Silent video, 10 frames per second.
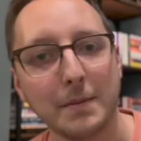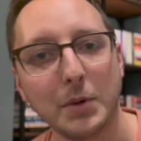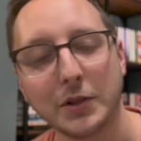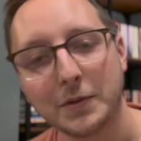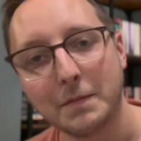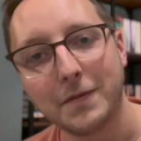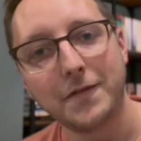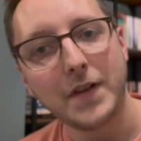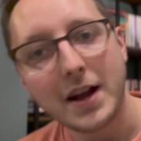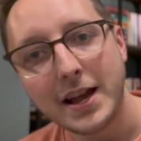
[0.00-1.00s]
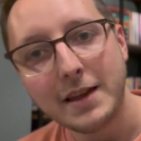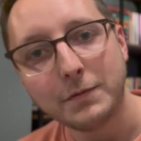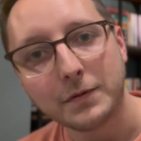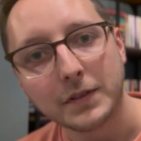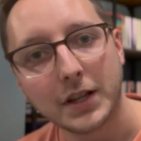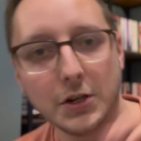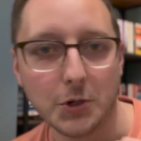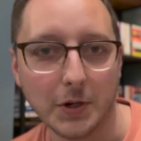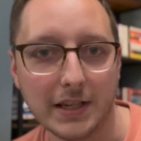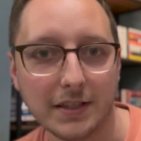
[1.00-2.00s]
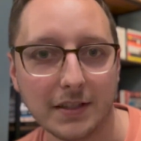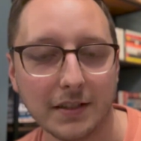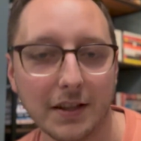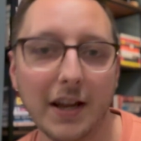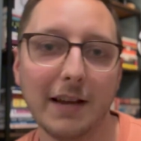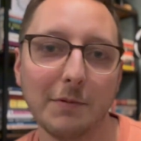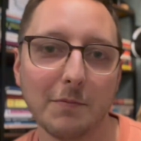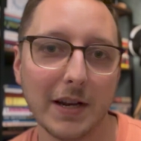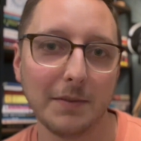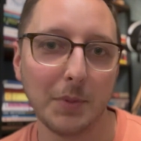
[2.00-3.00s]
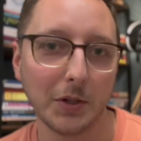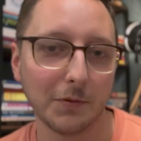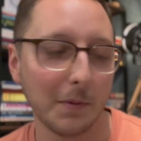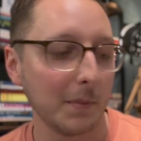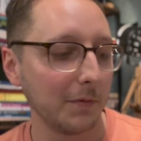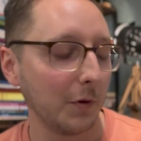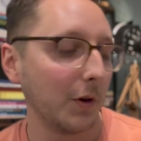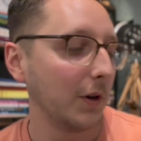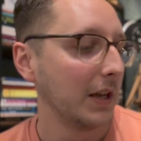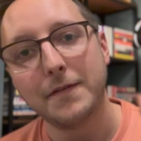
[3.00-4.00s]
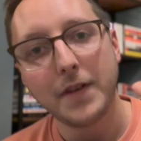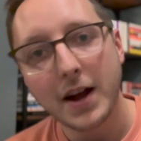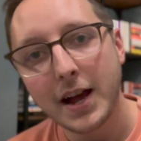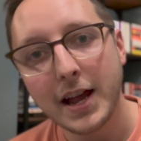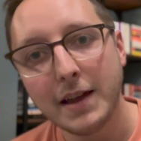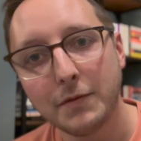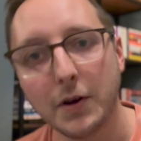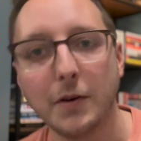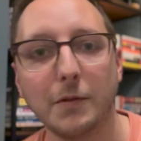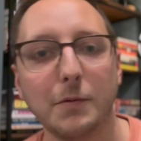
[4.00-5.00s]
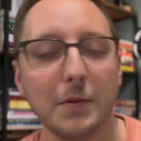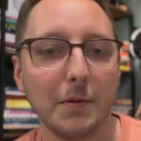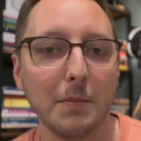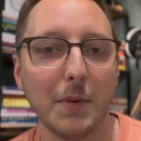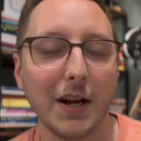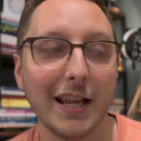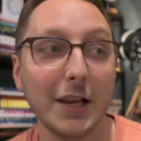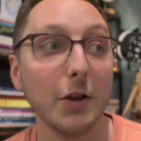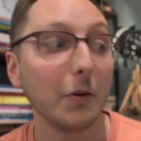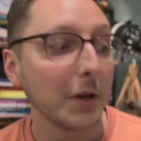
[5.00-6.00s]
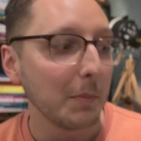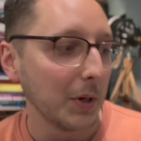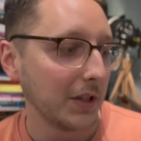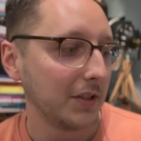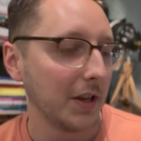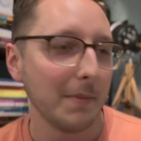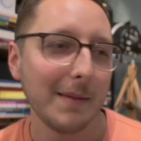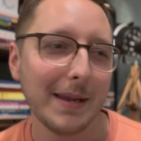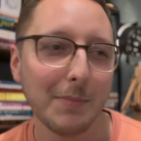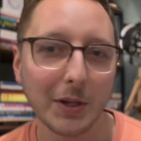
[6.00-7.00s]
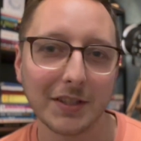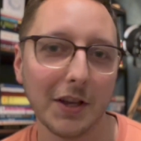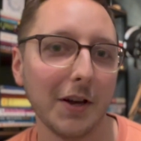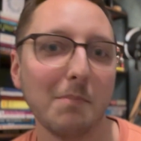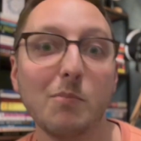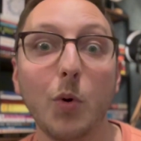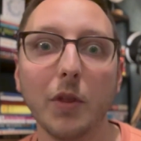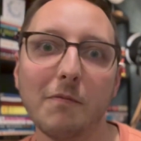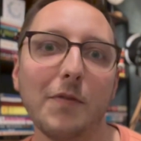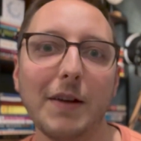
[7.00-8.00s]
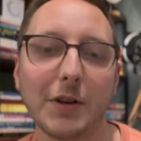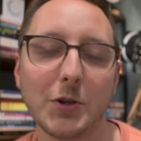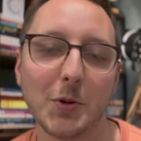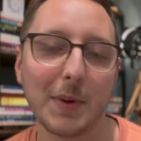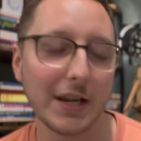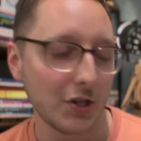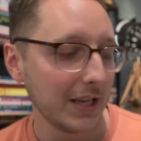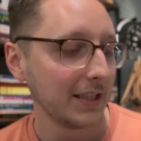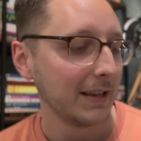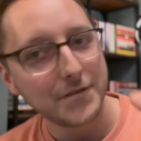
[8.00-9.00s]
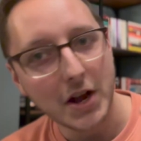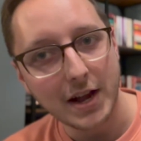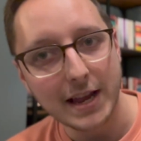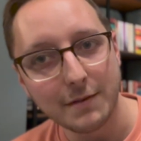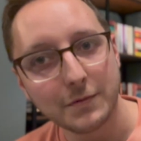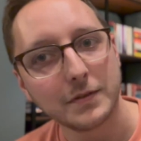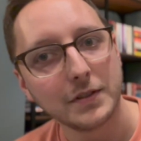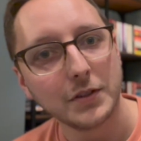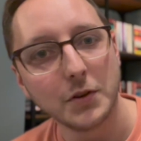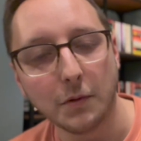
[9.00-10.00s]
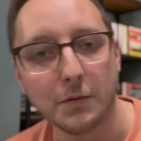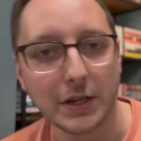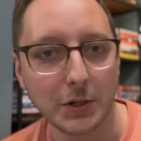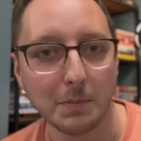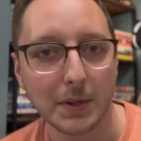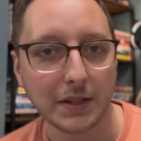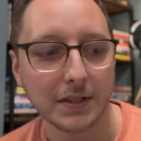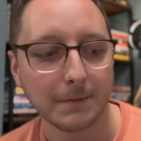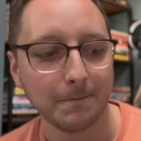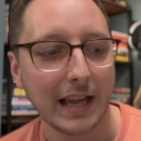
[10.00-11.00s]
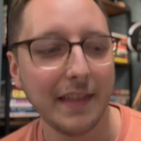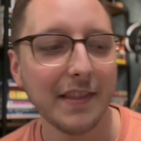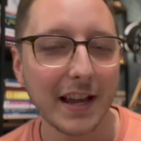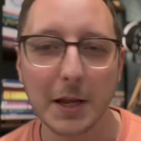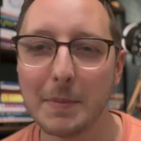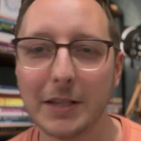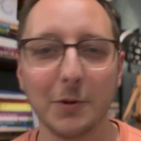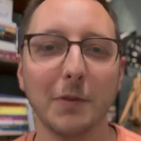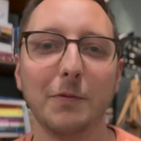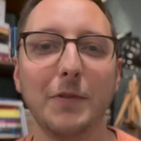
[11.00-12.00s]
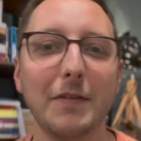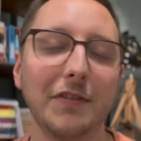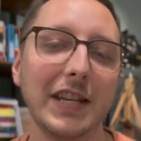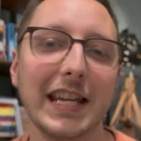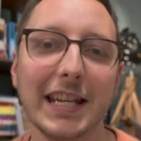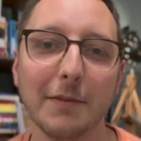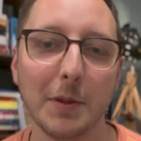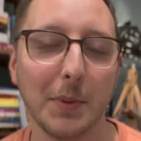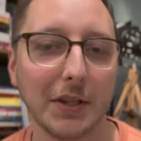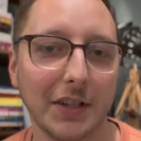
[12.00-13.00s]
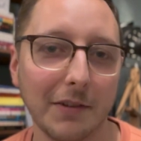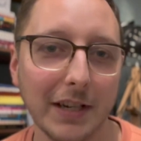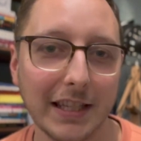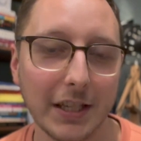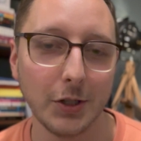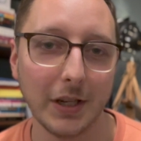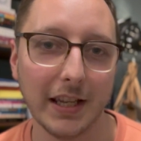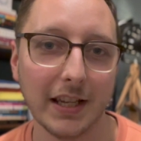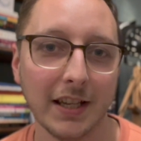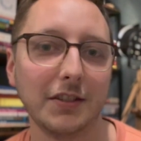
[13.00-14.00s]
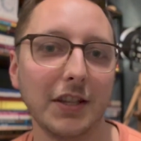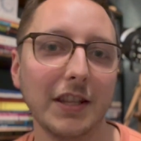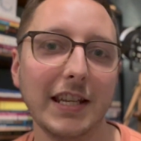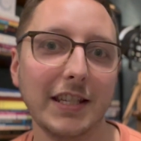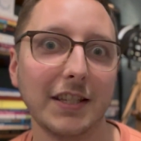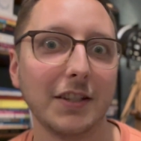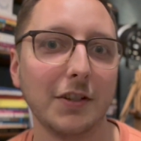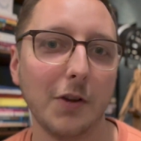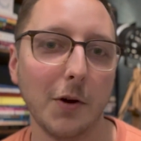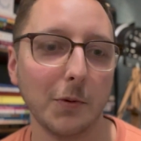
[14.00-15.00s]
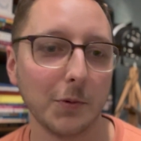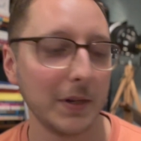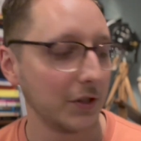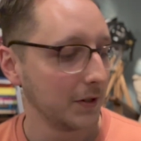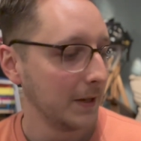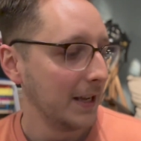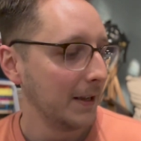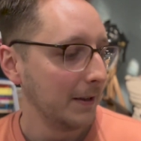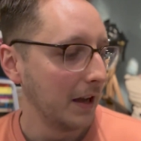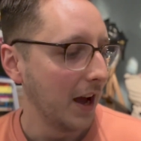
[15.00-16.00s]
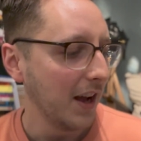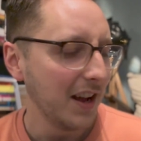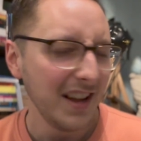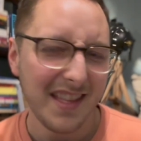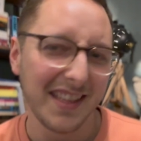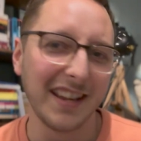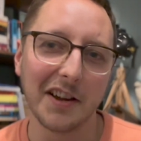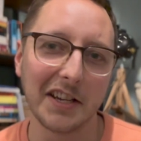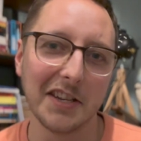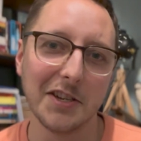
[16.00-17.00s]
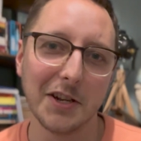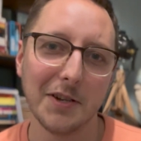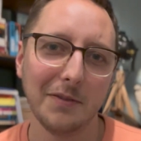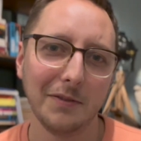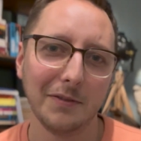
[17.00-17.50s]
books from five countries that I haven't read books from before, five of my longer books, so maybe books that are more than 500 pages, five non-fiction books. And then that commits sort of 15 of the books I read year to these goals, which I think I can do.